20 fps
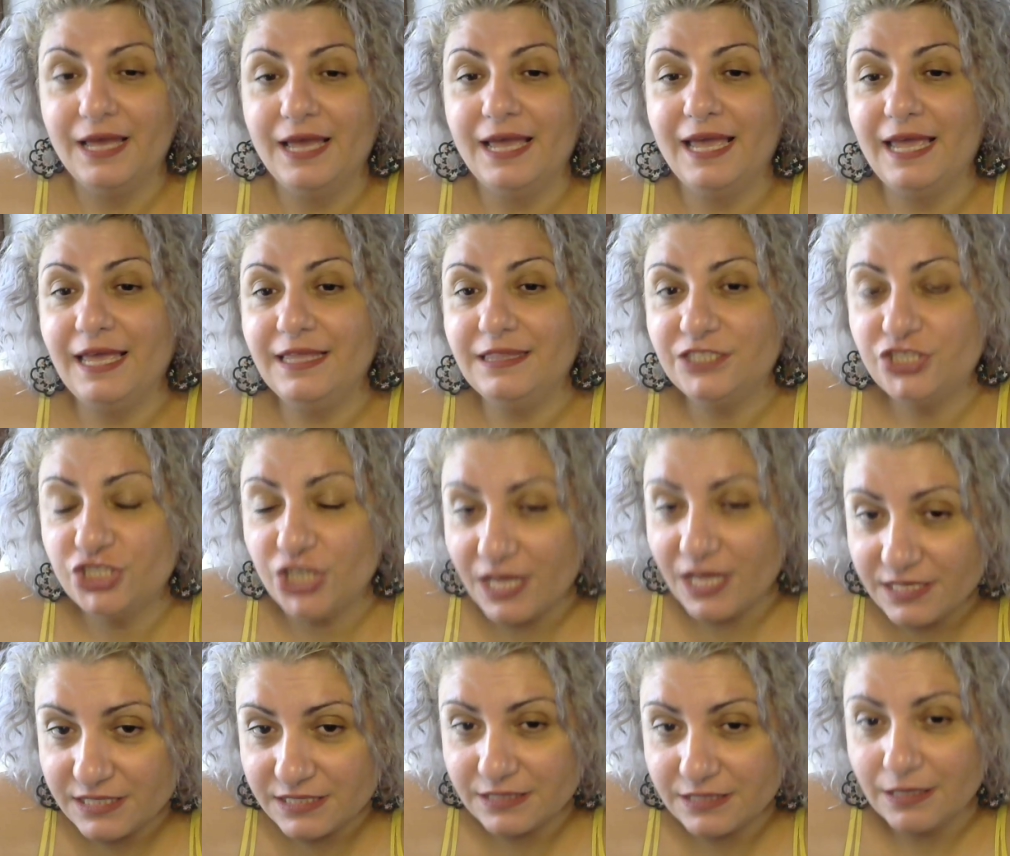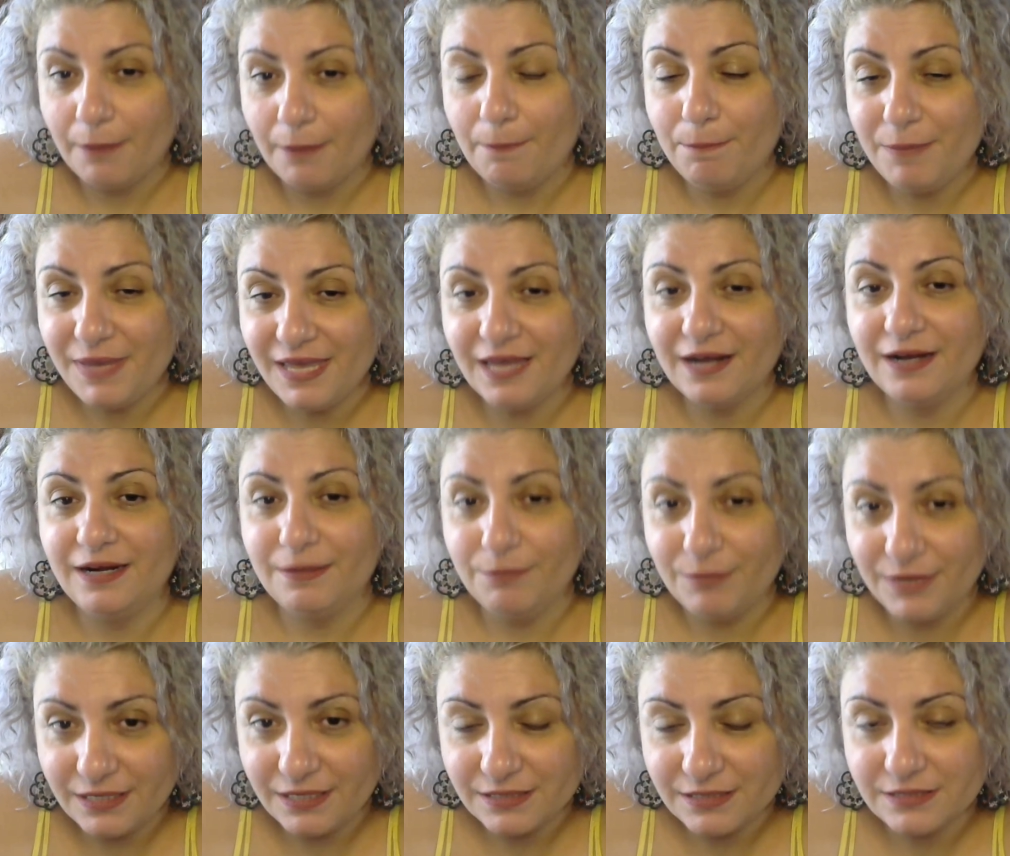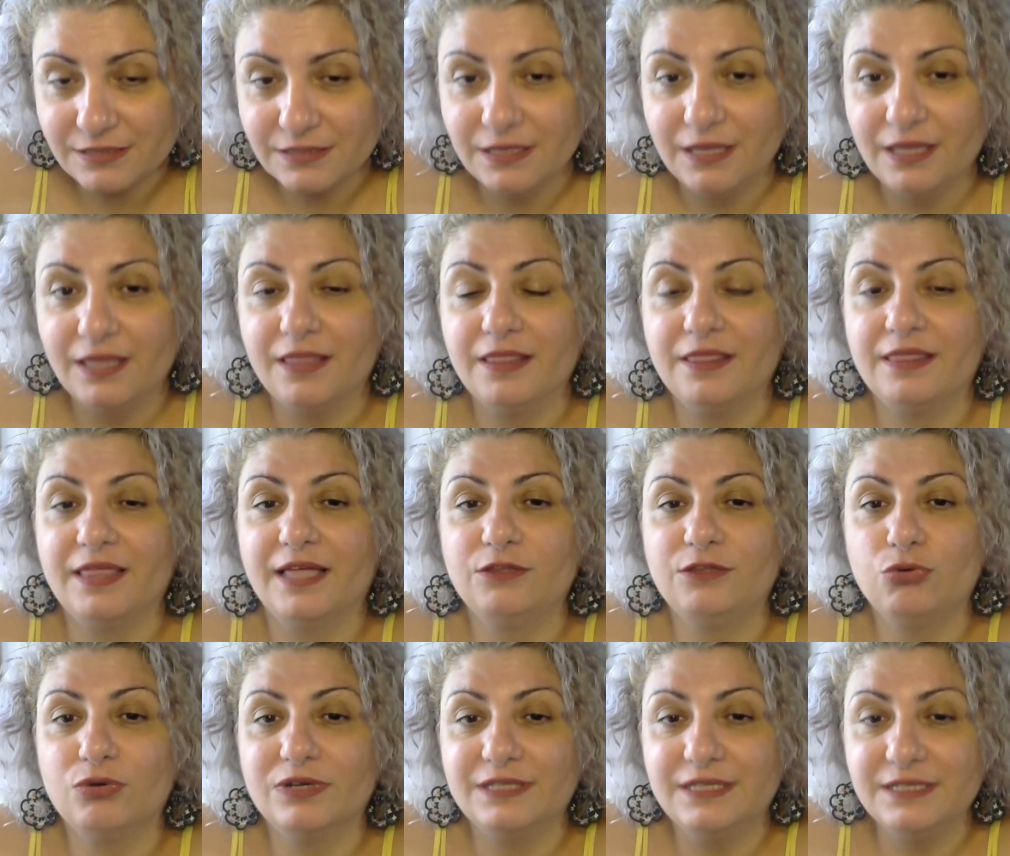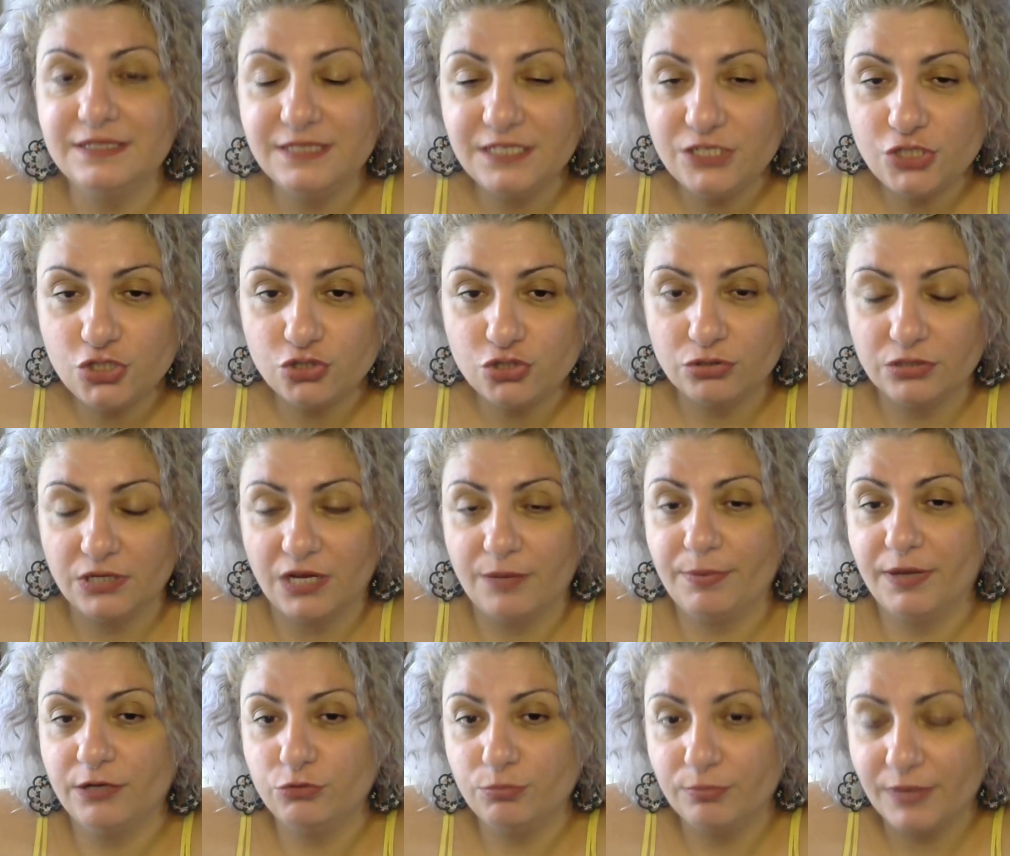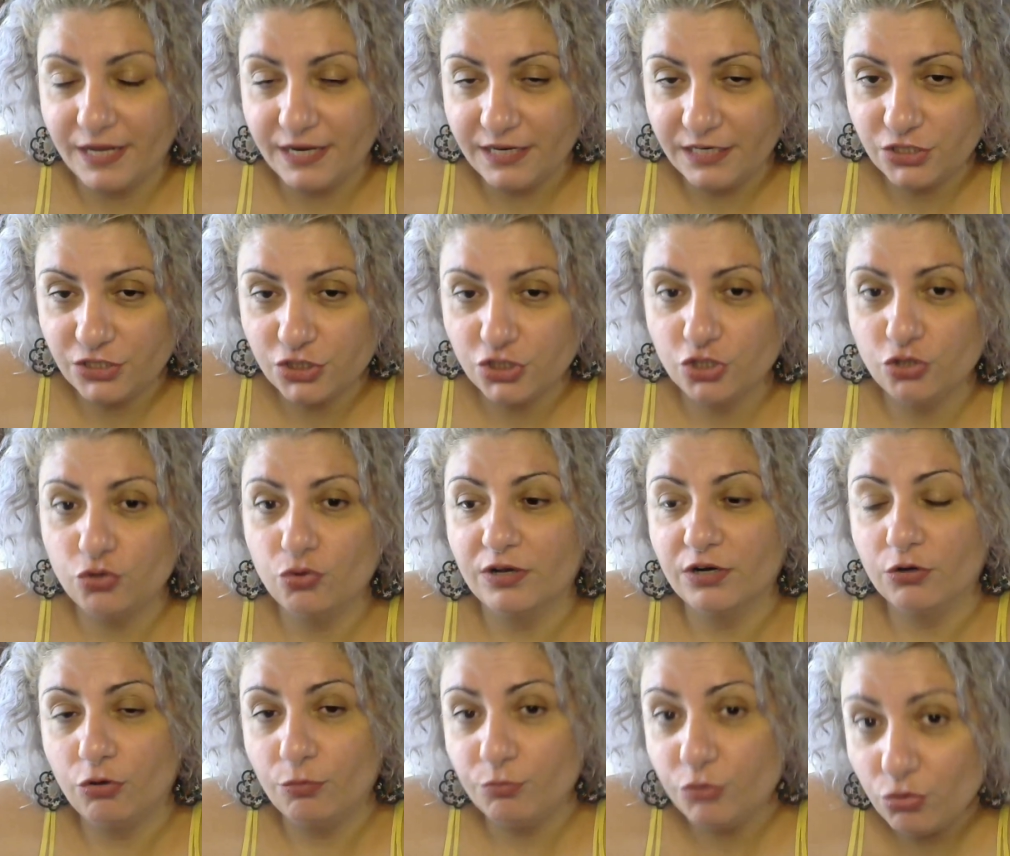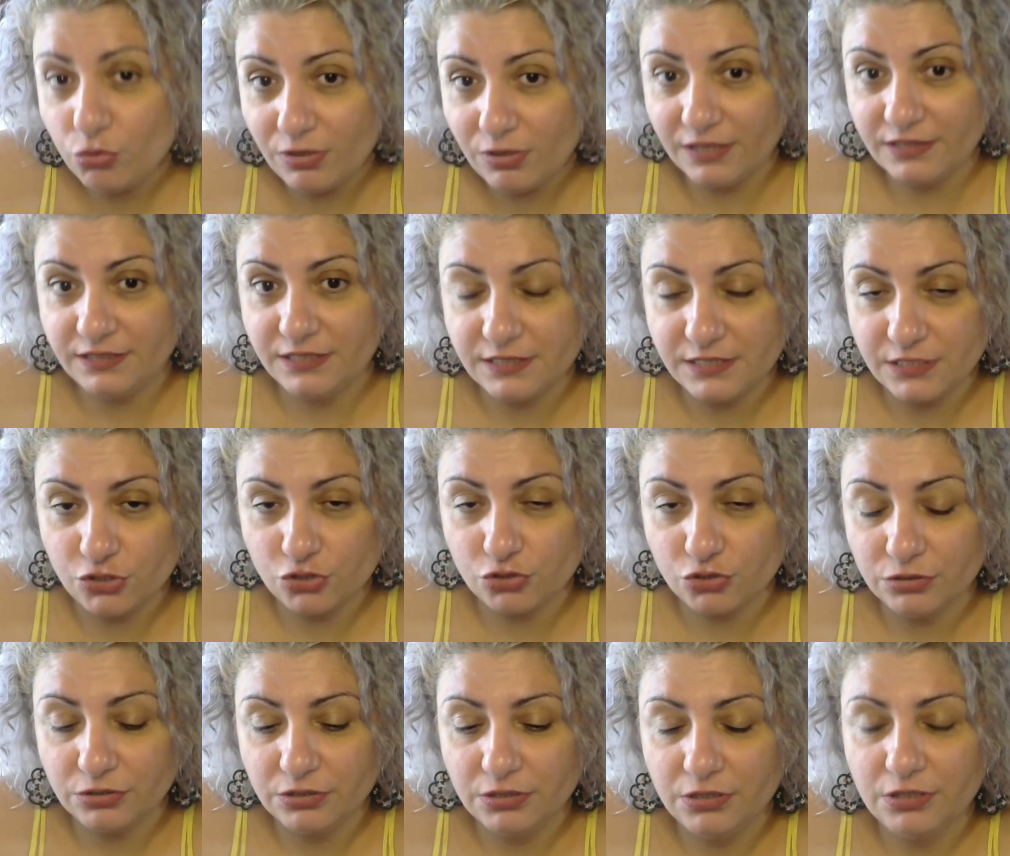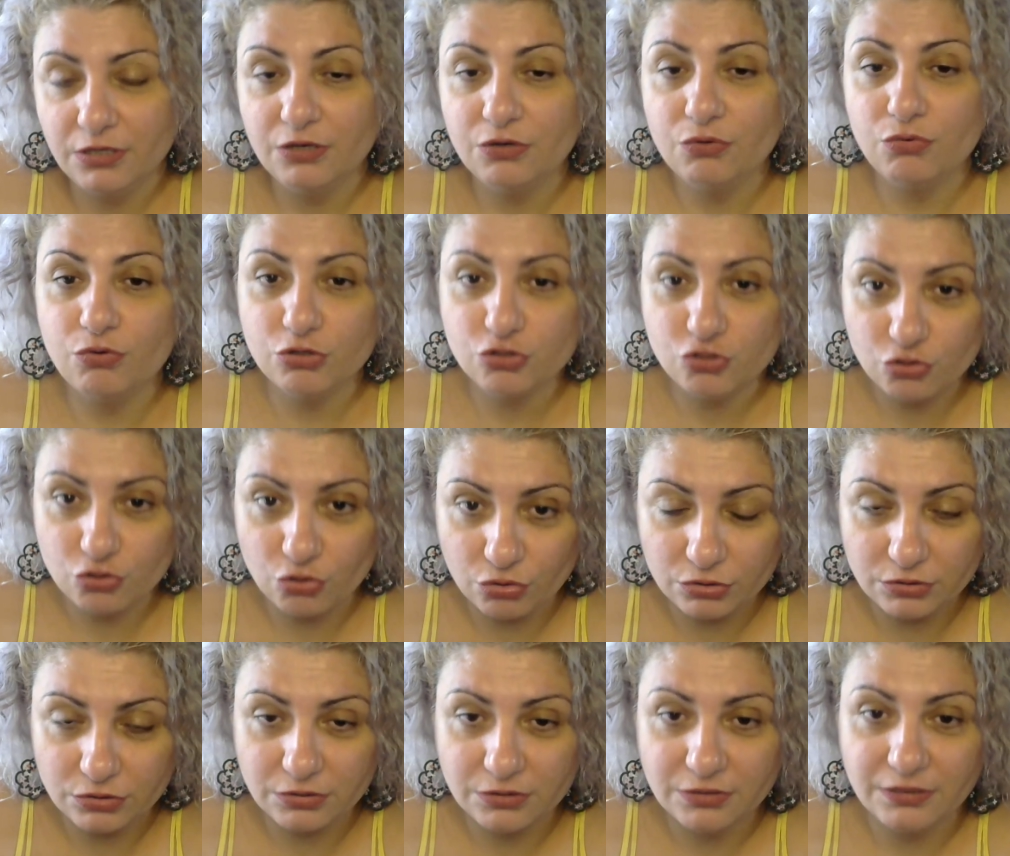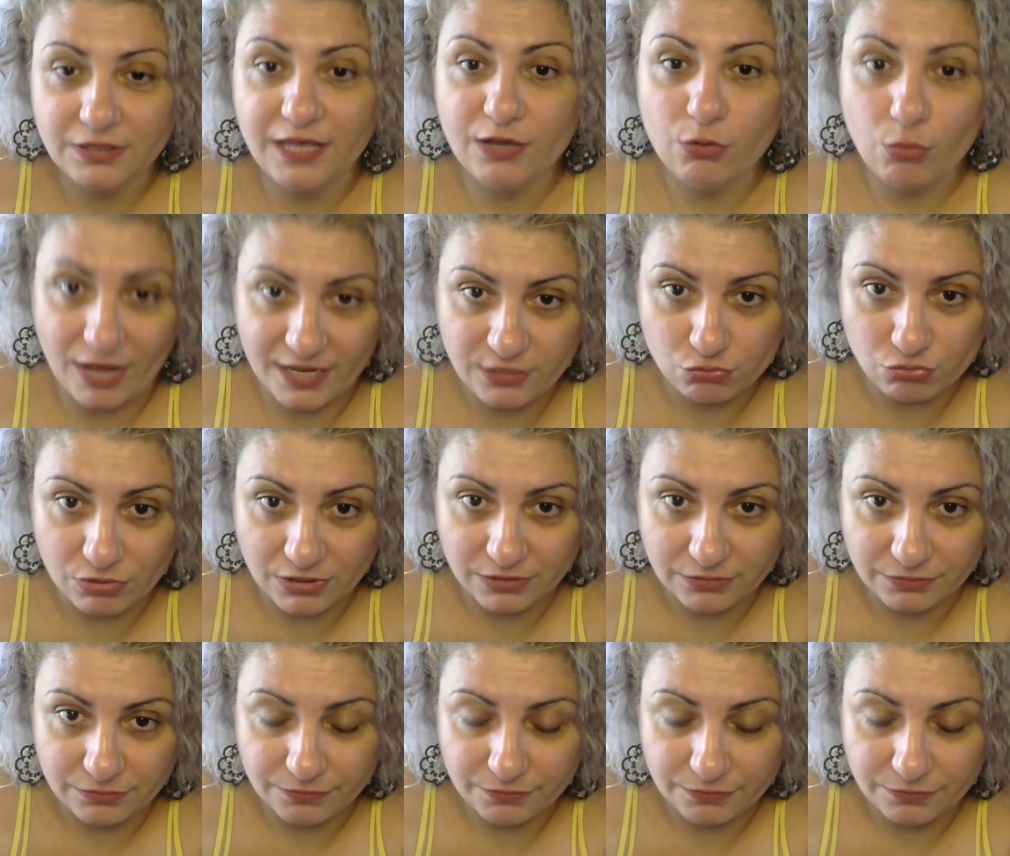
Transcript: It just merely means that your decision about marriage, your communal decision, was not a wise one.